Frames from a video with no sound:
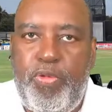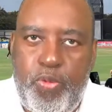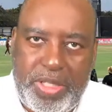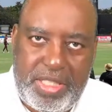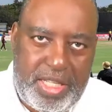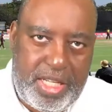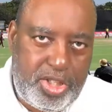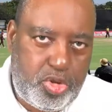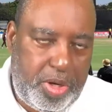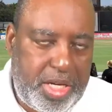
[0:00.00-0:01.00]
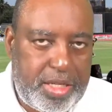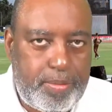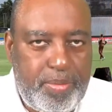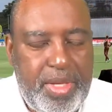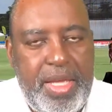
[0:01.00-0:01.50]
West Indies cricket.
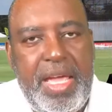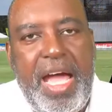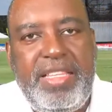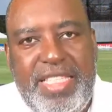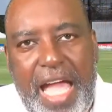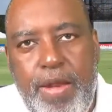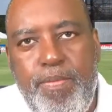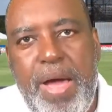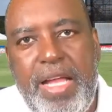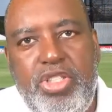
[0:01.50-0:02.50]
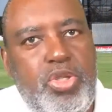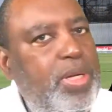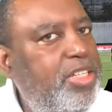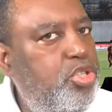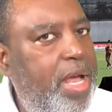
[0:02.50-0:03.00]
And that match
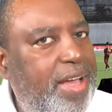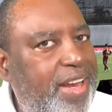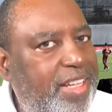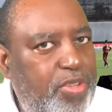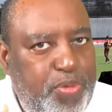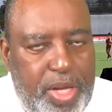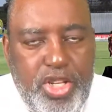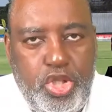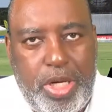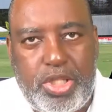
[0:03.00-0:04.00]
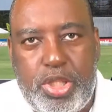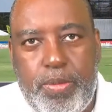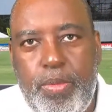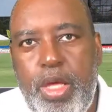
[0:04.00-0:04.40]
should attract a lot of interest,